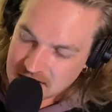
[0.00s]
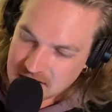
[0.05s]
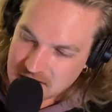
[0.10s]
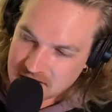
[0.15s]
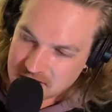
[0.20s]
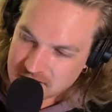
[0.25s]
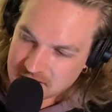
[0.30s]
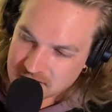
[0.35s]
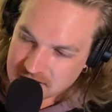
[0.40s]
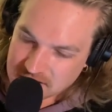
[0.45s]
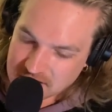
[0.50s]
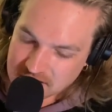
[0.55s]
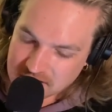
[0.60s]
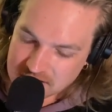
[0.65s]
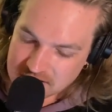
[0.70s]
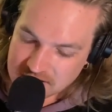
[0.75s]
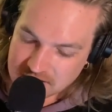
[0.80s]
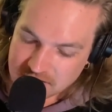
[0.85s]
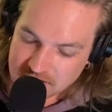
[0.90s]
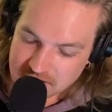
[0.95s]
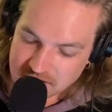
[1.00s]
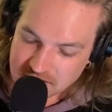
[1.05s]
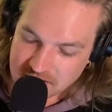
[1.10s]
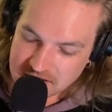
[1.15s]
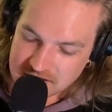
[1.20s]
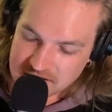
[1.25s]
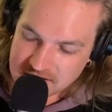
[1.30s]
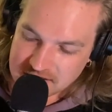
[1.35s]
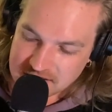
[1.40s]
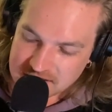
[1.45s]
for different
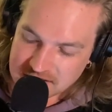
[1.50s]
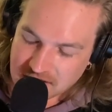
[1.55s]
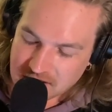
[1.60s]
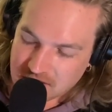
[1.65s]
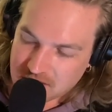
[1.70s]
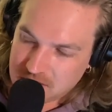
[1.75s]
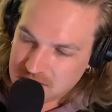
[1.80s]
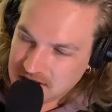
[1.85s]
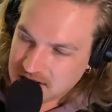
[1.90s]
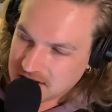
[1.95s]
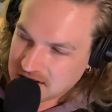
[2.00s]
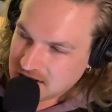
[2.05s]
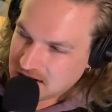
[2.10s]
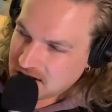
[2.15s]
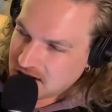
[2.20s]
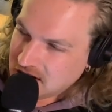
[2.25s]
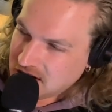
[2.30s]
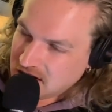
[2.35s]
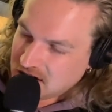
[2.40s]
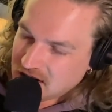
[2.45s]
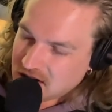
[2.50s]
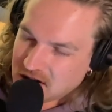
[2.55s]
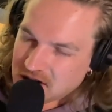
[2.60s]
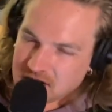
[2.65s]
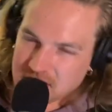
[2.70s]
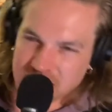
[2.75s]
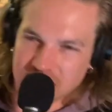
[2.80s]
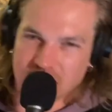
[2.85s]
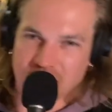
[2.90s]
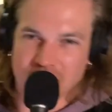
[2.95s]
reasons. So there'll be
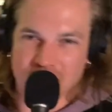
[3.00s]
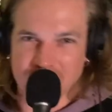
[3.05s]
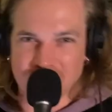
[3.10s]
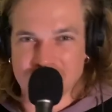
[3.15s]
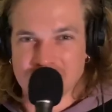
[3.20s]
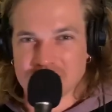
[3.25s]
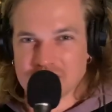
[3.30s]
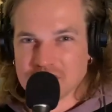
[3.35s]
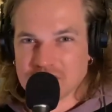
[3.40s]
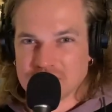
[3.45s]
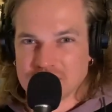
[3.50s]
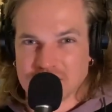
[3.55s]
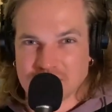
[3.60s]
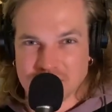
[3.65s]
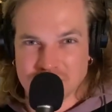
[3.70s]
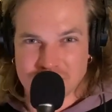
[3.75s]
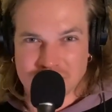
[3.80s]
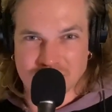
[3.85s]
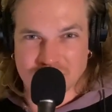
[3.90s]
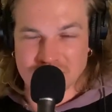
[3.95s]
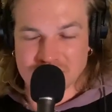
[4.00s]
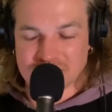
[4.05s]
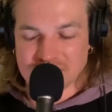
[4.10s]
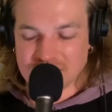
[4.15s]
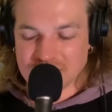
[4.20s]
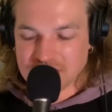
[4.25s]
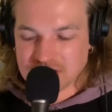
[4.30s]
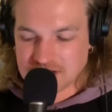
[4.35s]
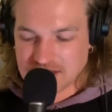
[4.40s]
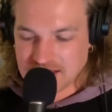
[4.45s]
ongoing research, I'm sure, to
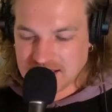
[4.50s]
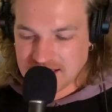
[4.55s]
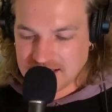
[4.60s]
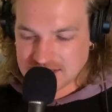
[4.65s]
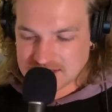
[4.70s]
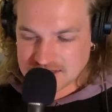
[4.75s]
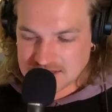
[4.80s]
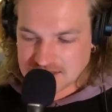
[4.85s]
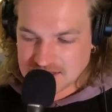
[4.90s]
look at